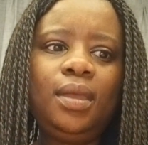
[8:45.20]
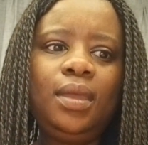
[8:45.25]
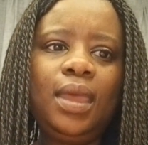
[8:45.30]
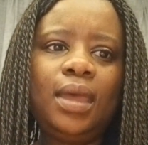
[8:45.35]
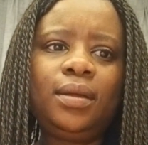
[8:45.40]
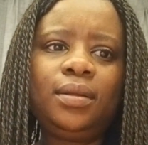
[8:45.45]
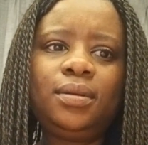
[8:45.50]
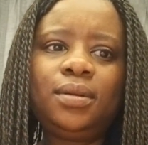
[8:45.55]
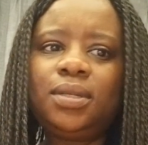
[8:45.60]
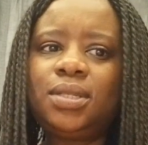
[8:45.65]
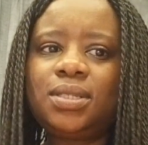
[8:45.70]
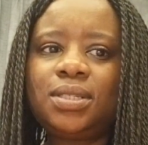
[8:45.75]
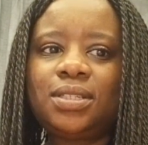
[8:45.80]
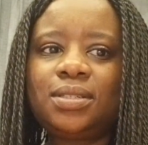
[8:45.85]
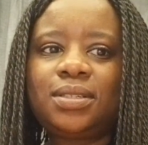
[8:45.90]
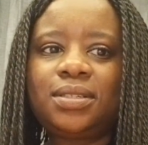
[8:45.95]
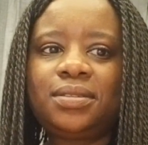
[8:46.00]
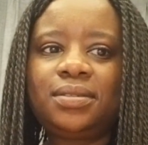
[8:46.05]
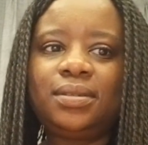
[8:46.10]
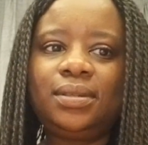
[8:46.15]

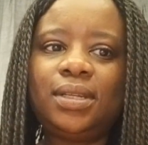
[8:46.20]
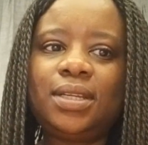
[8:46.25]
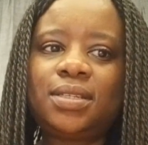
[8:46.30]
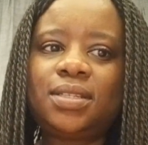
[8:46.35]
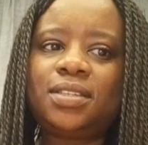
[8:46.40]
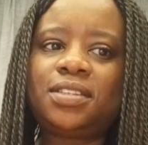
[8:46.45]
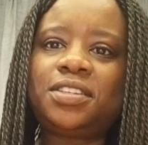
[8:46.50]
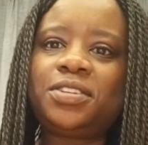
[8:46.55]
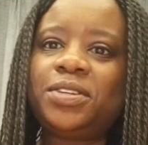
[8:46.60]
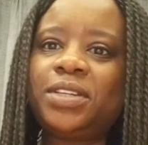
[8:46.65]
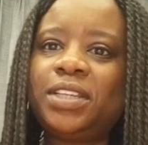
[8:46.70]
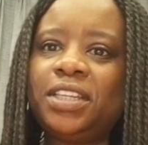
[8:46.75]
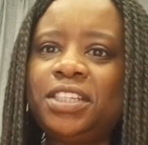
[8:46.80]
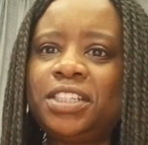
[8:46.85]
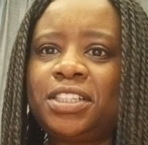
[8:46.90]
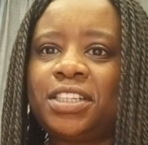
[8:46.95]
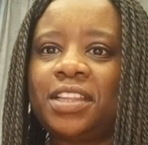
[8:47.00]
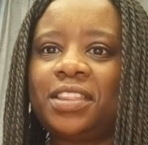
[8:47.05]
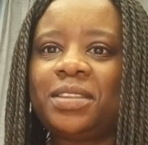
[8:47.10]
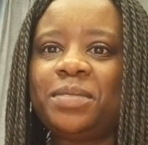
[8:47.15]
not necessarily
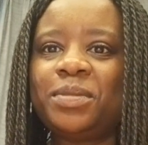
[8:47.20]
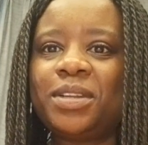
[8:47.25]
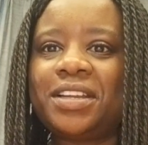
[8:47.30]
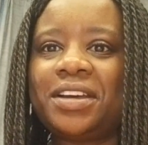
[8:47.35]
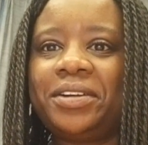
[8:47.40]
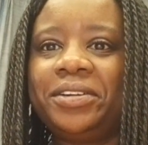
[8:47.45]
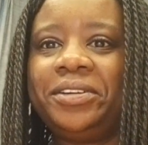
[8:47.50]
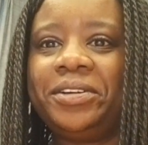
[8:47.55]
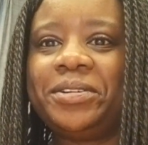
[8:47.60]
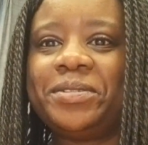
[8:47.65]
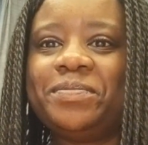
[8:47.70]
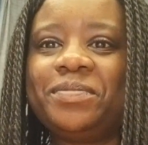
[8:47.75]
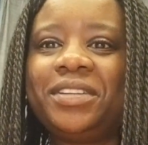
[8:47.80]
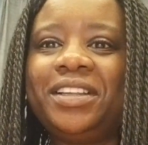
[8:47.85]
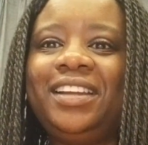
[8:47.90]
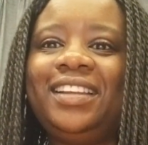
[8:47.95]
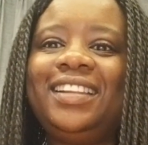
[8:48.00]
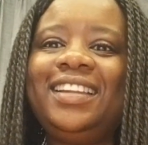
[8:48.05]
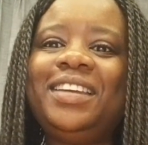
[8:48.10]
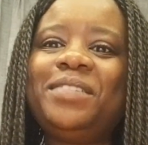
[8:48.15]
shut them down
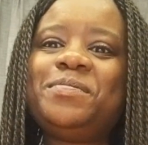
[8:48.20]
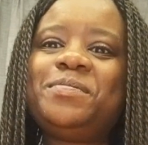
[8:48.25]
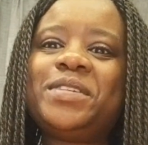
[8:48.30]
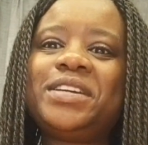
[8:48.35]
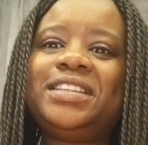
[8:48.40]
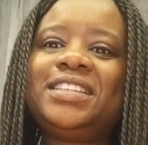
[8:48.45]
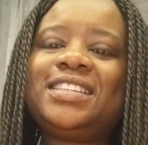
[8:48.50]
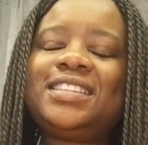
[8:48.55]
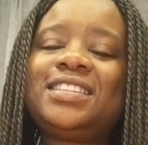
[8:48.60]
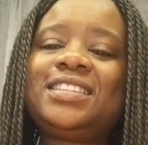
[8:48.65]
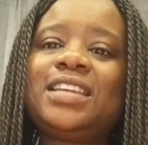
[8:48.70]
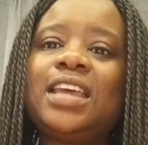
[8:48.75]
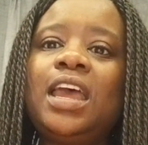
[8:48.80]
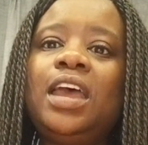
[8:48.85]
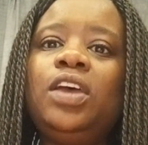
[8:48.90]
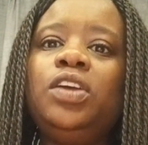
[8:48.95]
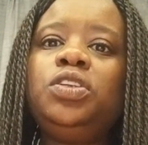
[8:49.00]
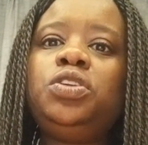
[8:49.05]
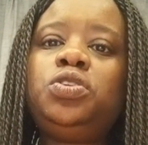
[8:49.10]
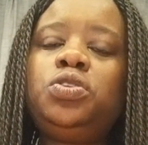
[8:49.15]
completely, but just
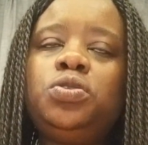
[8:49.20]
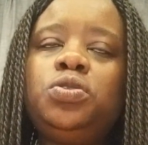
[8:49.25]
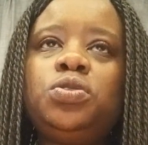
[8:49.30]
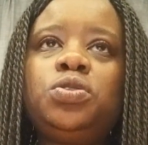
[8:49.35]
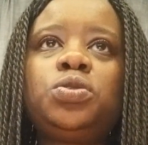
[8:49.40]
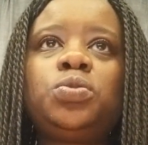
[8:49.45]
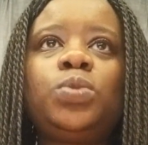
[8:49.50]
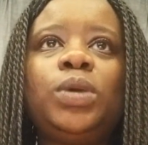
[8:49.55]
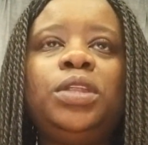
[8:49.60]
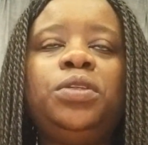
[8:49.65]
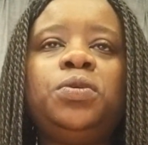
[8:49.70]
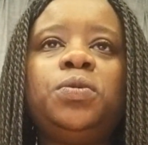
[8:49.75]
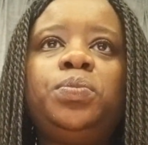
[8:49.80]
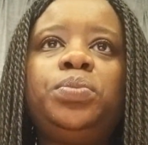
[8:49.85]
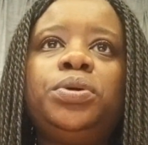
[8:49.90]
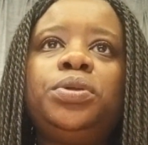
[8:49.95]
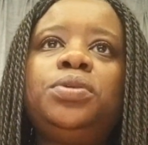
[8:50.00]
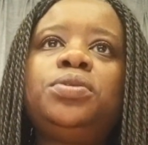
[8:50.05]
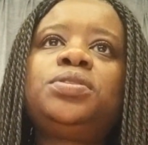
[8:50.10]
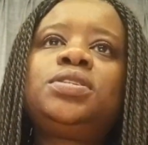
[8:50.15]
choose when you
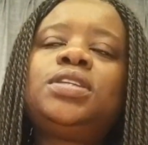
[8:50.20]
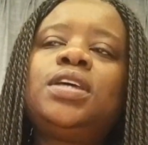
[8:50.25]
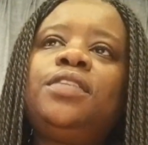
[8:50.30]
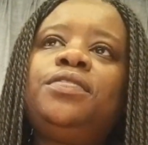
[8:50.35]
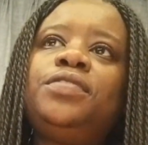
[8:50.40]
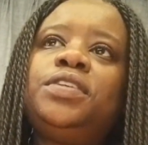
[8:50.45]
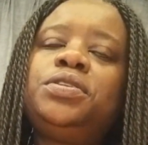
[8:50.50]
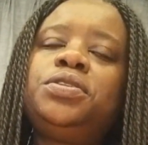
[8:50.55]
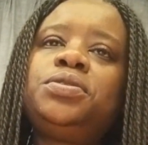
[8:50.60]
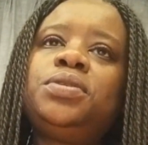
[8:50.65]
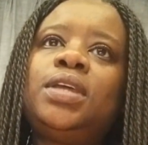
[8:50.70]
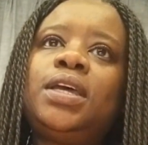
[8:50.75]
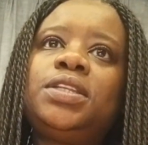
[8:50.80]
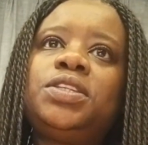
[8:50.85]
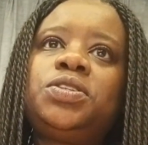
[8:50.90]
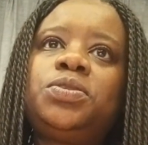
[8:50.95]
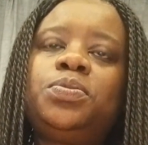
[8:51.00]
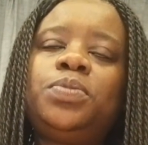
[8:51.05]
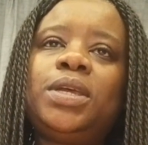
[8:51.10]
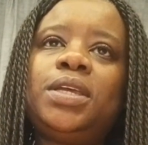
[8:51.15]
put yourself into
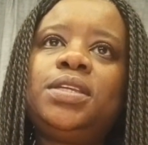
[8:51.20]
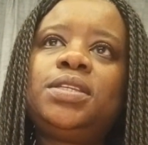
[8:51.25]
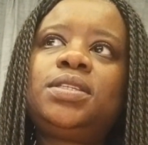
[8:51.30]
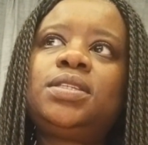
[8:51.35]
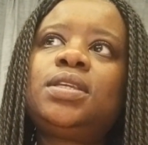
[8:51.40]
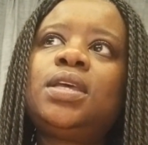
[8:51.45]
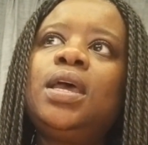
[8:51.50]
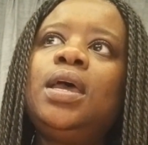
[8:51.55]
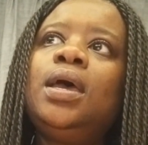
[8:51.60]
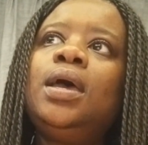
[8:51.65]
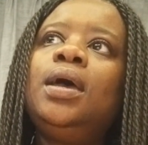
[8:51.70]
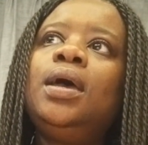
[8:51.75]
that space.